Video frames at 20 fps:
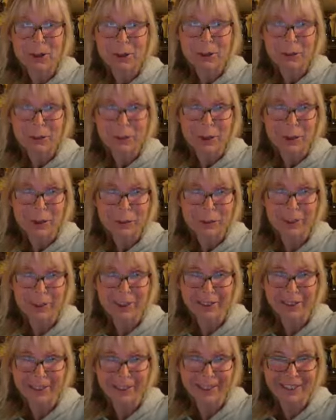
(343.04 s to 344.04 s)
it was trip.
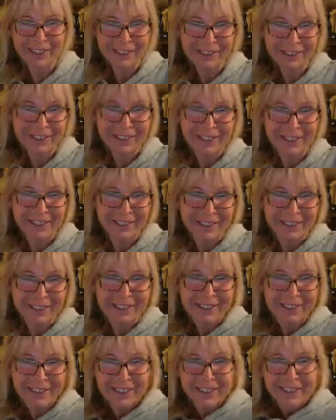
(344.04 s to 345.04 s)
unbelievable.
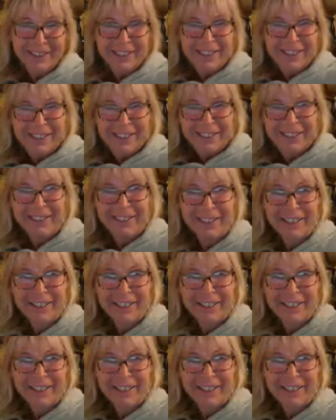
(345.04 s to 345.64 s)
Yes, it was